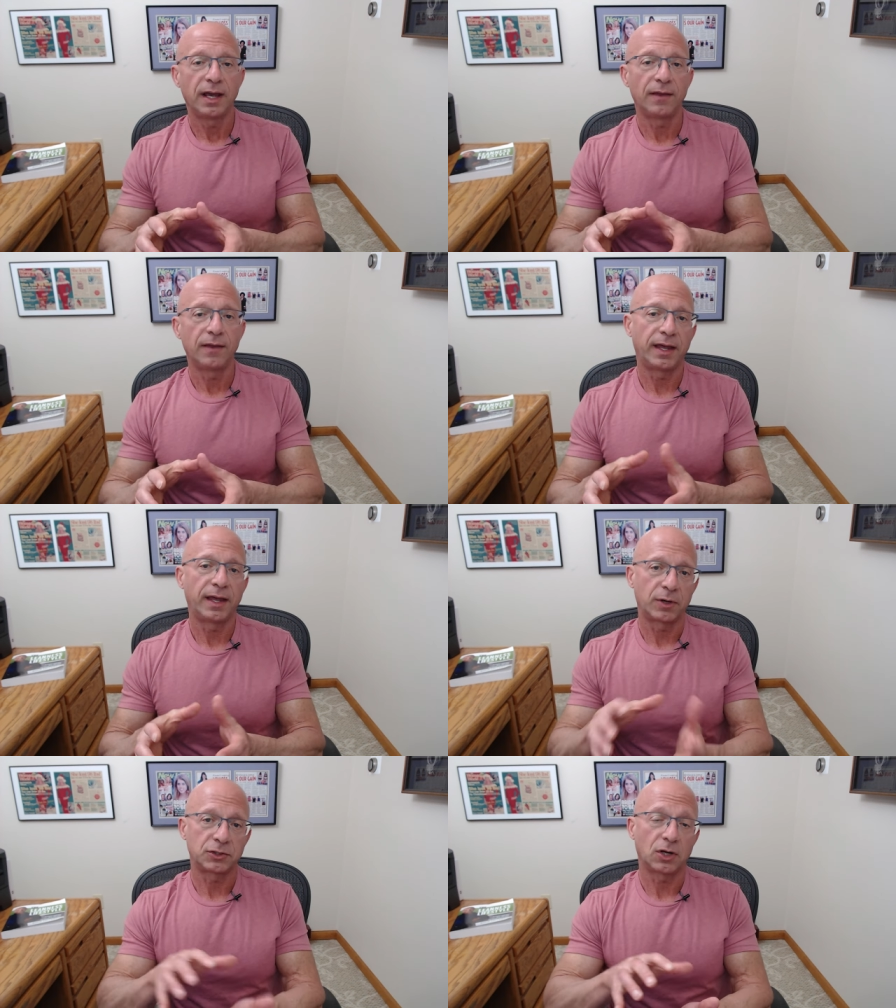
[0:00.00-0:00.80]
And
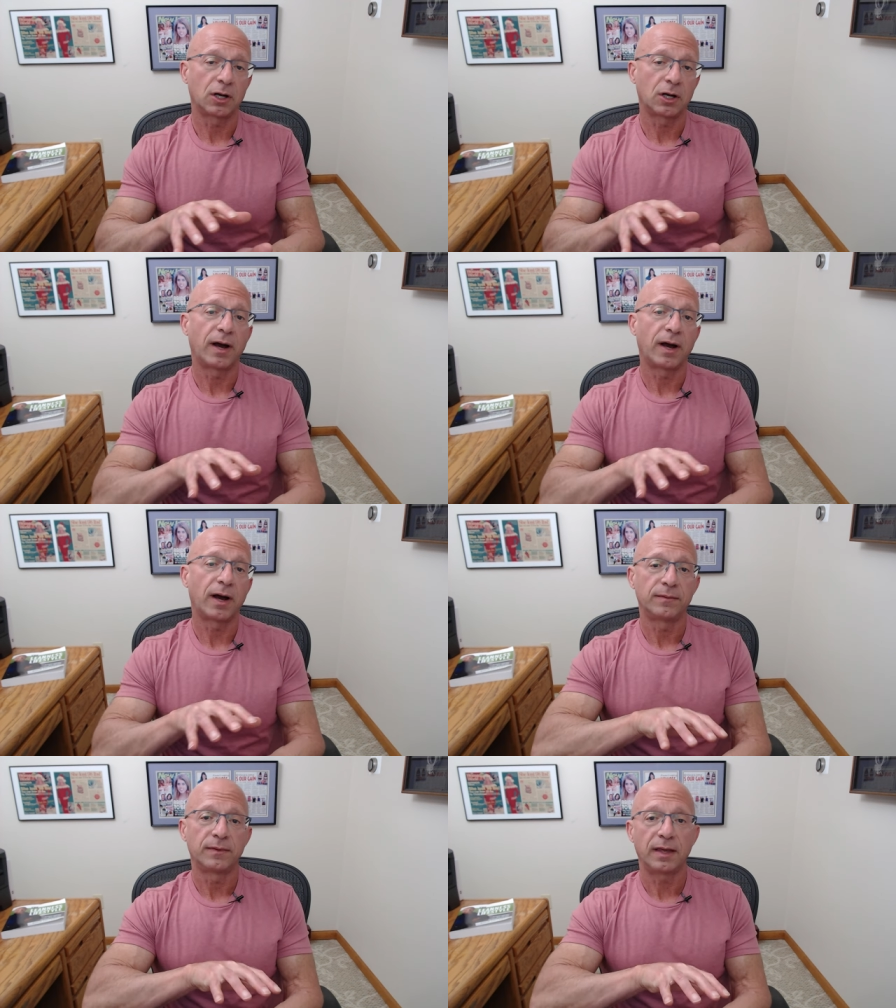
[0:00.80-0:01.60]
then I'm going to talk
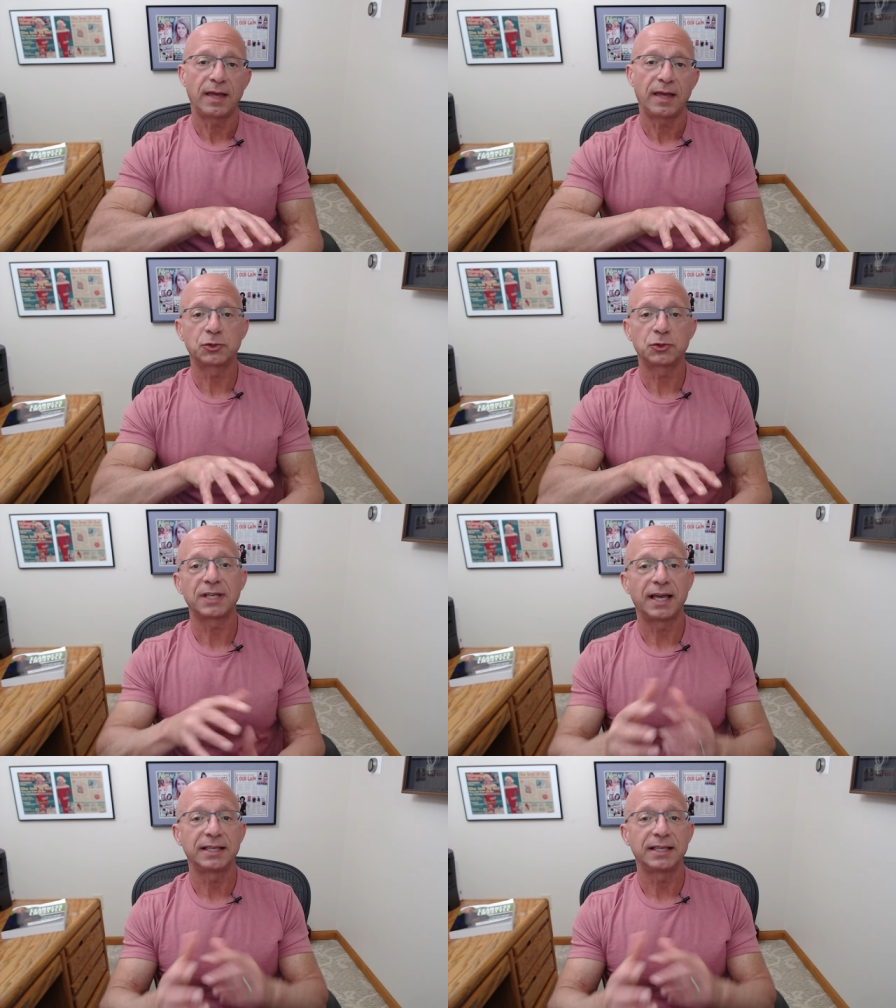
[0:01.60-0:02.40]
about
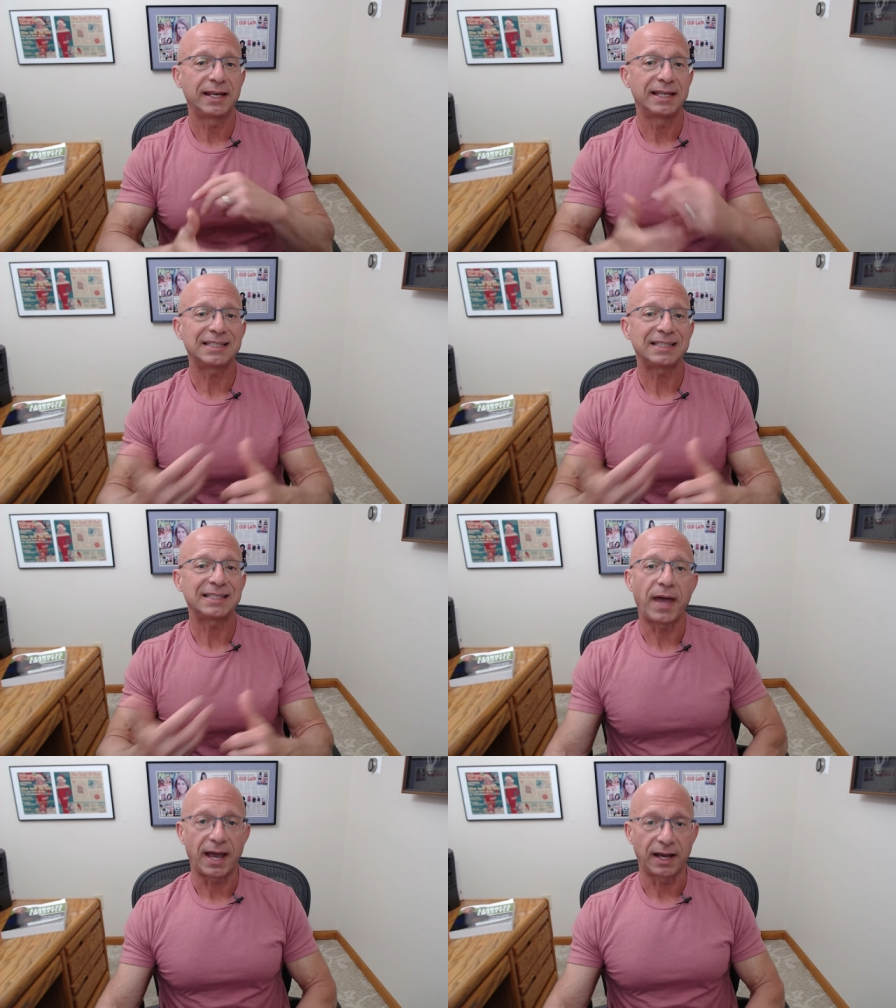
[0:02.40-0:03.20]
exercise and its
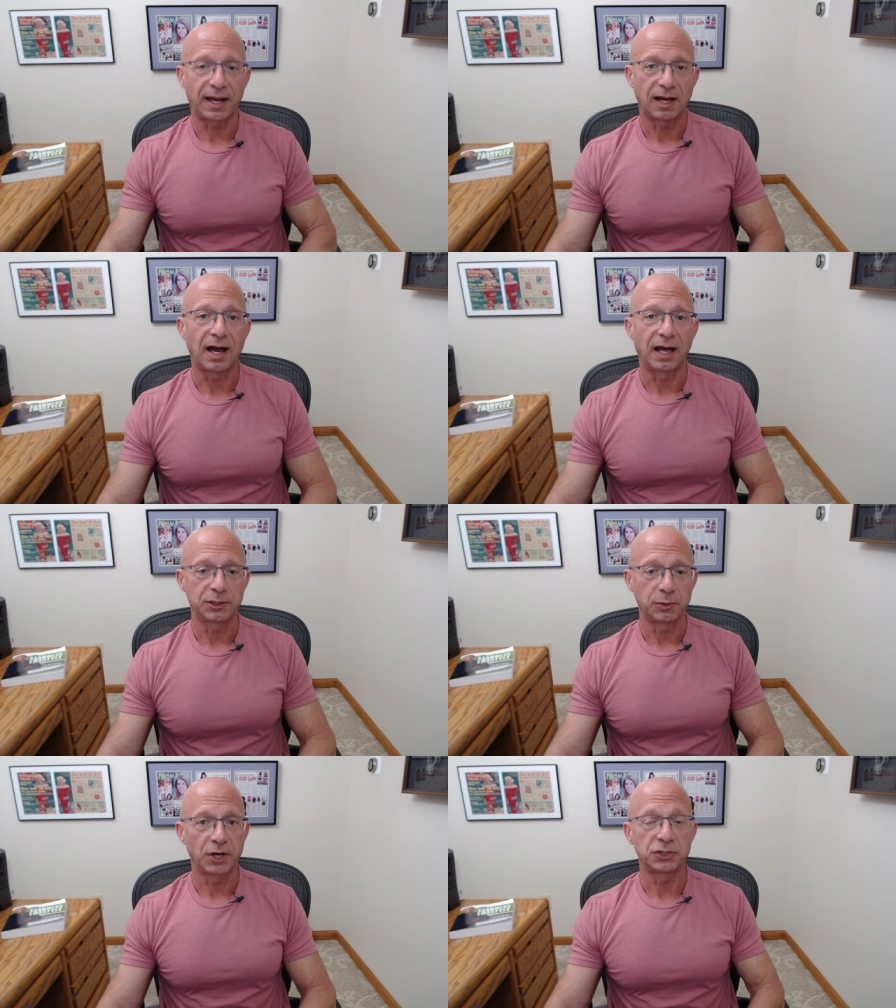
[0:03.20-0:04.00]
impact
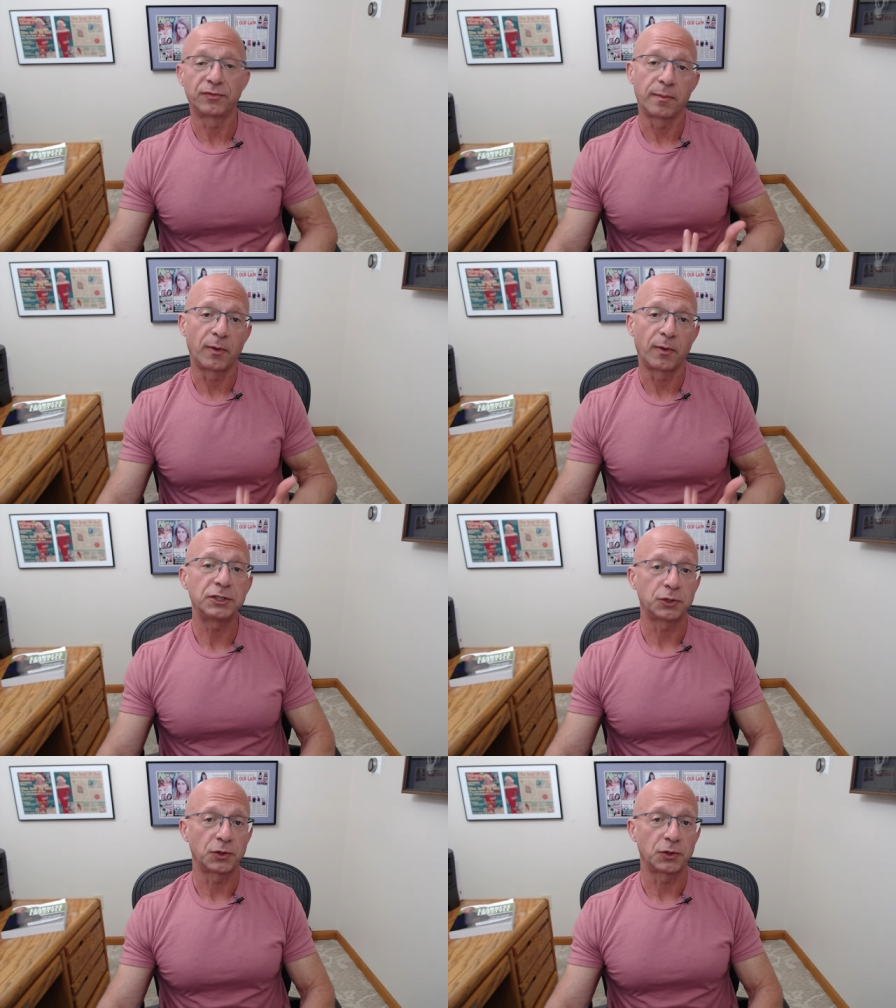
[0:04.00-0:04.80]
on depression from a
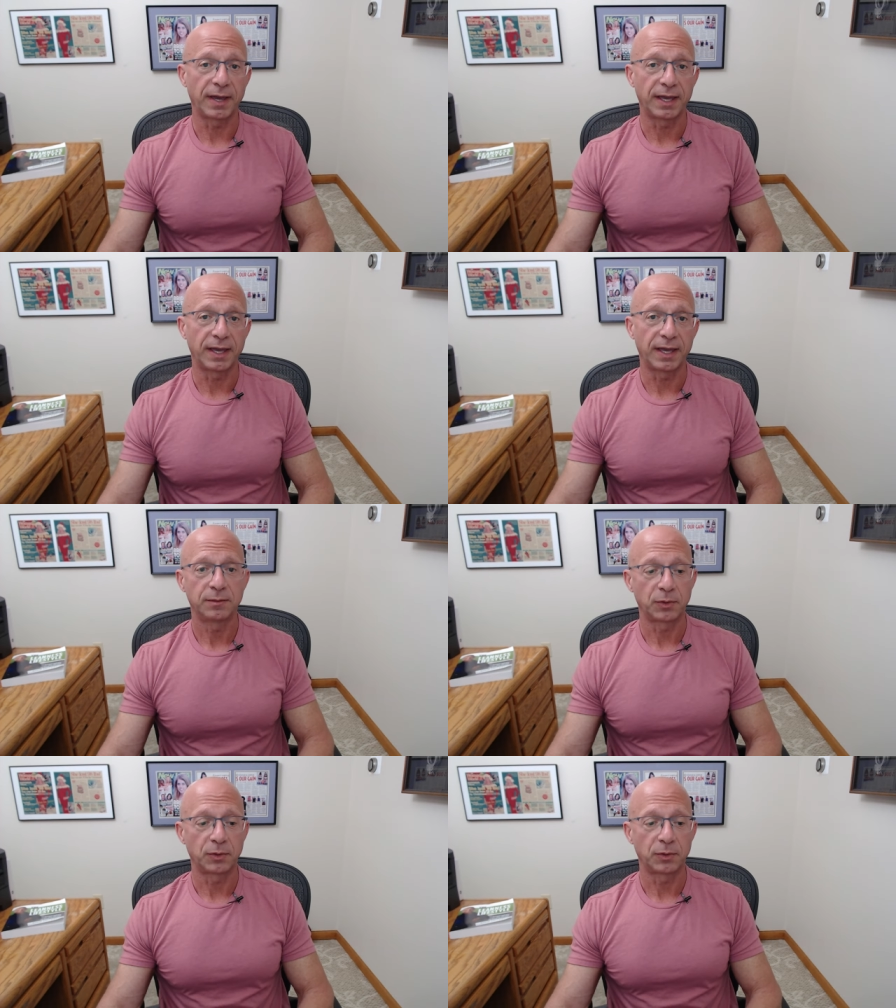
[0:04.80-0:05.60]
research based
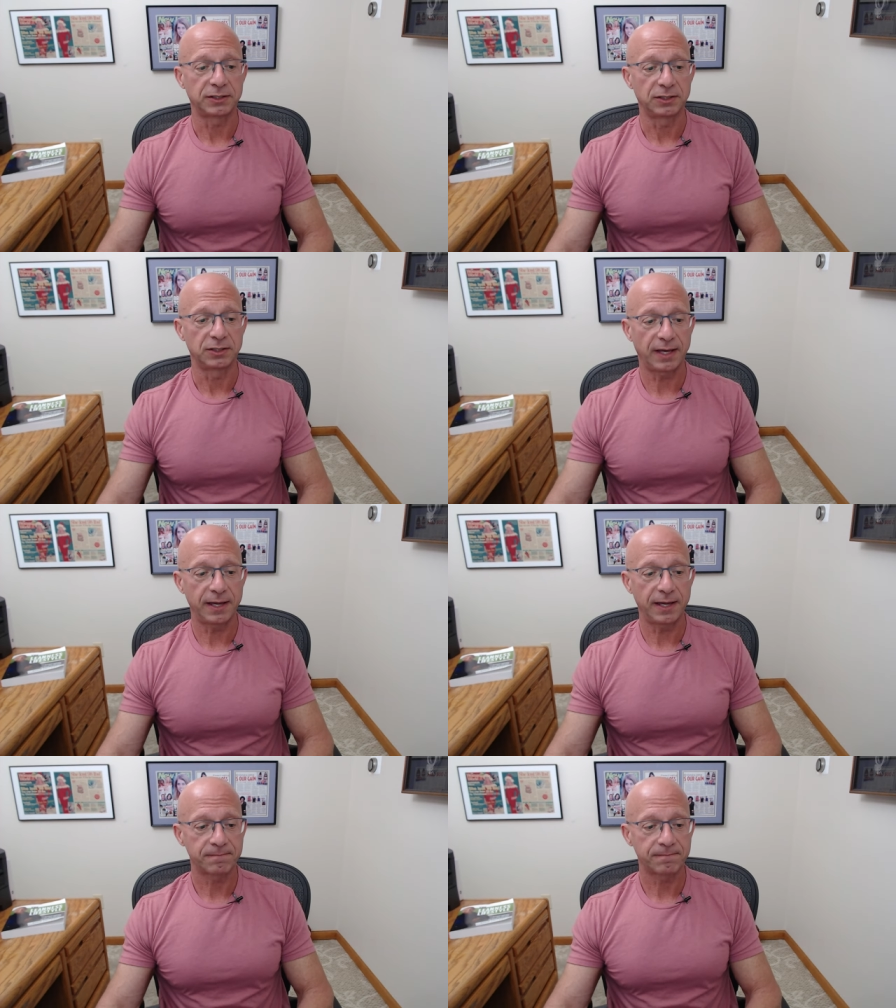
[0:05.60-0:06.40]
perspective.
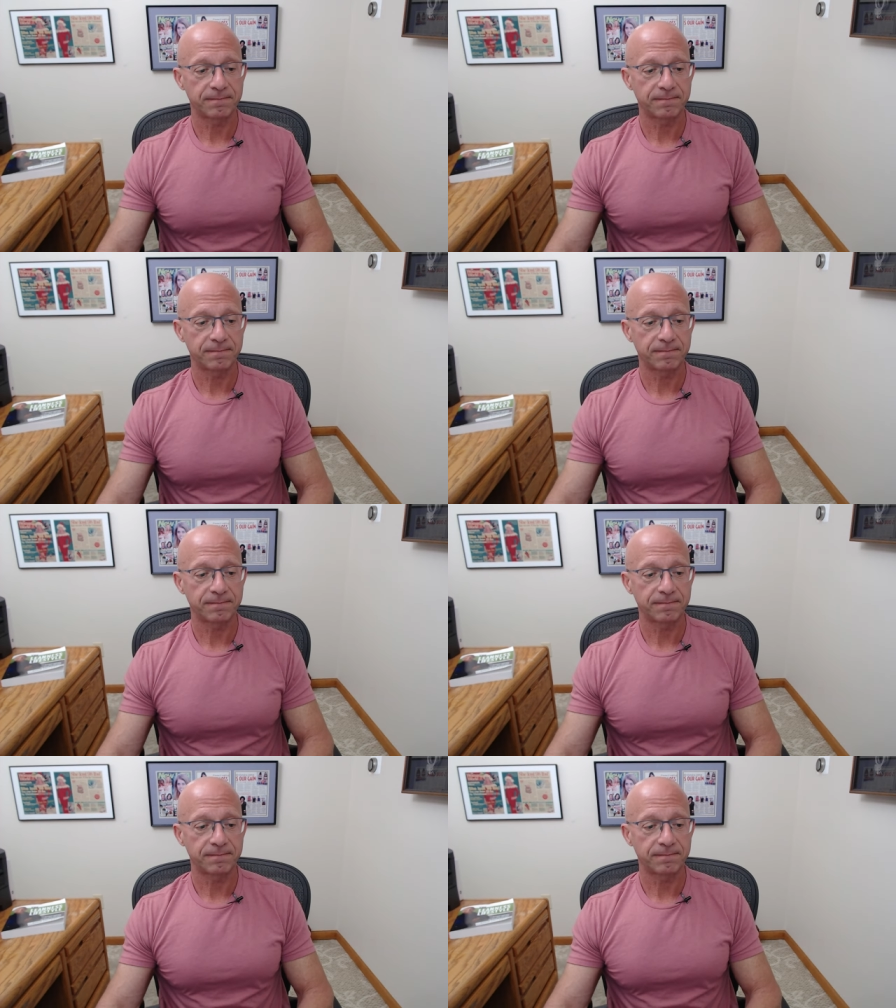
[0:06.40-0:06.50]
Okay?